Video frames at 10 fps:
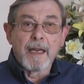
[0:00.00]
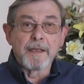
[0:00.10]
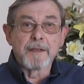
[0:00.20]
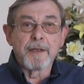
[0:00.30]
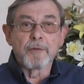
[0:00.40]

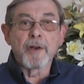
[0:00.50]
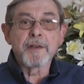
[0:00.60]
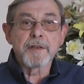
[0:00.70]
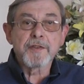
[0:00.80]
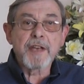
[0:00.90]
In the
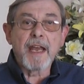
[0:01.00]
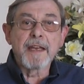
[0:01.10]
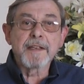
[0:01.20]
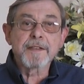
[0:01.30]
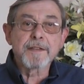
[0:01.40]
United
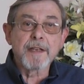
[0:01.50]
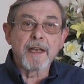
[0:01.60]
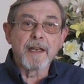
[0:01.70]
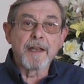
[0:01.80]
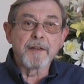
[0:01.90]
States
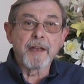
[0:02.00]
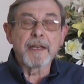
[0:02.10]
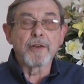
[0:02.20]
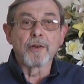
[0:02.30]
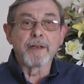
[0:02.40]

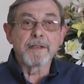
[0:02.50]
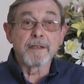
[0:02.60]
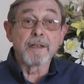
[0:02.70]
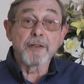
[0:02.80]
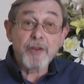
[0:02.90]
they call it
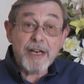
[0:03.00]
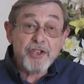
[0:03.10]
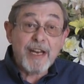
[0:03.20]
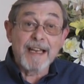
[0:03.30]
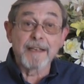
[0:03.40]
a
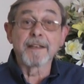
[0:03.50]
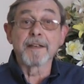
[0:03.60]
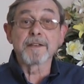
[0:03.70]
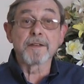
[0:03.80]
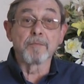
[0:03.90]
trash
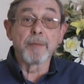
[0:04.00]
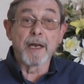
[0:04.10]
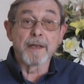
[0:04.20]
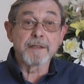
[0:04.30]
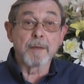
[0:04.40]
can in some
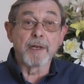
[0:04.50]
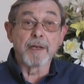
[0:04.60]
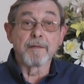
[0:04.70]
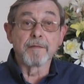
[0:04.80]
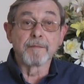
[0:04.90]
parts, I
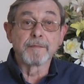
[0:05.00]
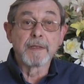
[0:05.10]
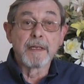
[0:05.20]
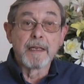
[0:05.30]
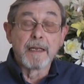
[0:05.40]
believe.
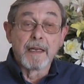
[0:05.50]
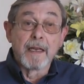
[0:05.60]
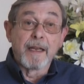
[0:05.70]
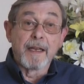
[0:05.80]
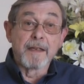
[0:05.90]

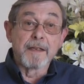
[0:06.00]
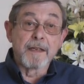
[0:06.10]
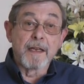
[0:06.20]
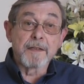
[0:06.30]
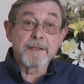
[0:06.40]

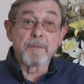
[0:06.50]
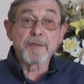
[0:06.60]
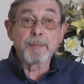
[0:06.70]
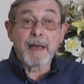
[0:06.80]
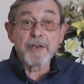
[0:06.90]
In
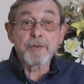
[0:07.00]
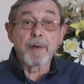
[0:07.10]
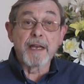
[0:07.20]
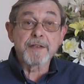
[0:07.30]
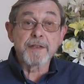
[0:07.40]
some
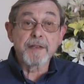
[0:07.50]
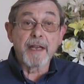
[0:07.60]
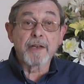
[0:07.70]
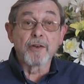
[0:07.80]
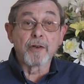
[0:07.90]
Spanish places
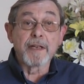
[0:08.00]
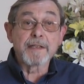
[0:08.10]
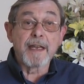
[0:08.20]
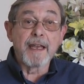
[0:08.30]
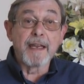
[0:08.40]
they call
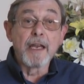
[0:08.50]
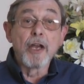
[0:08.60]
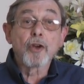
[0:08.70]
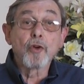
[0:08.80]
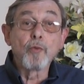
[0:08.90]
it
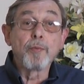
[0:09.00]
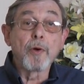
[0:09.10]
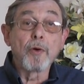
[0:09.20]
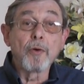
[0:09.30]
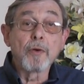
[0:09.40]
a
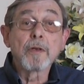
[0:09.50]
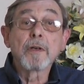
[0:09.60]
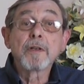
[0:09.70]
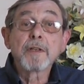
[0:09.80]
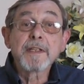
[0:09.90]

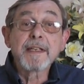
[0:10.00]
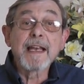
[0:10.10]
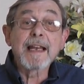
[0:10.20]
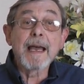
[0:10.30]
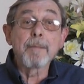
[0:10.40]
cubo
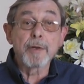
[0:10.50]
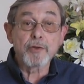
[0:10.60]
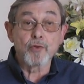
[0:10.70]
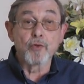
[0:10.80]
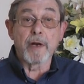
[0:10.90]
de la
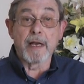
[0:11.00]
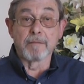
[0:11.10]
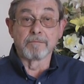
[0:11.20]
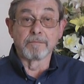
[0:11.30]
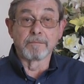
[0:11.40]

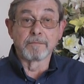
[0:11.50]
basura.